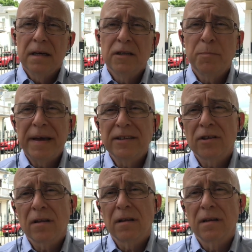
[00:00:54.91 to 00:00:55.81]
is
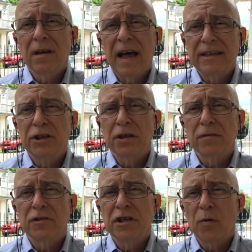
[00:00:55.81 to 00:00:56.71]
based on the logic
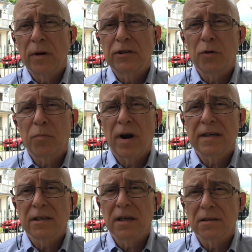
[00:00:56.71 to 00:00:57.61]
of sequential
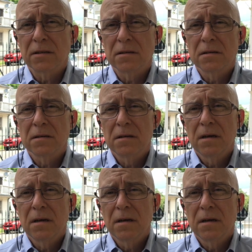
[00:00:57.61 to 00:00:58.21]
processes,